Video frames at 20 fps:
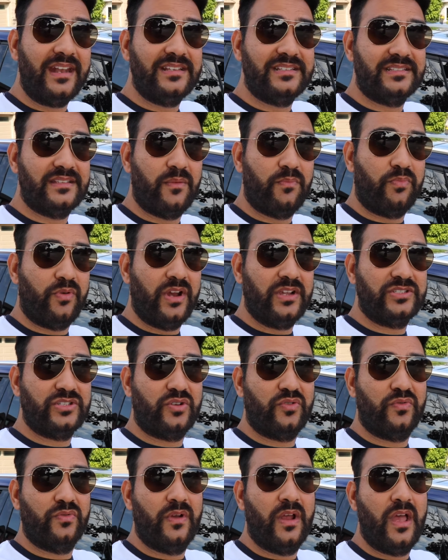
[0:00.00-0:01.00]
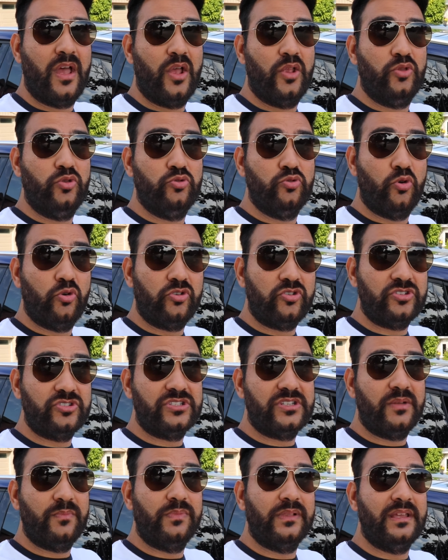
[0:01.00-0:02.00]
is, the brakes are
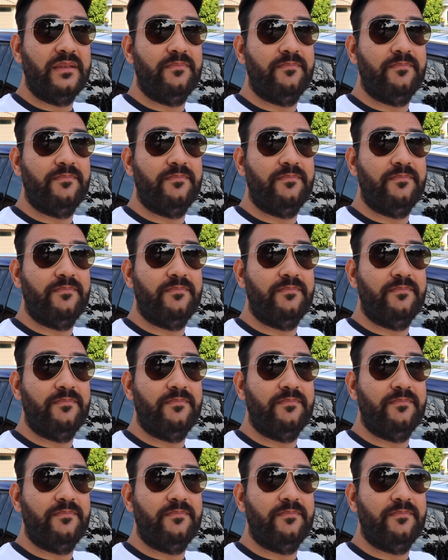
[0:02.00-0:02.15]
noticeably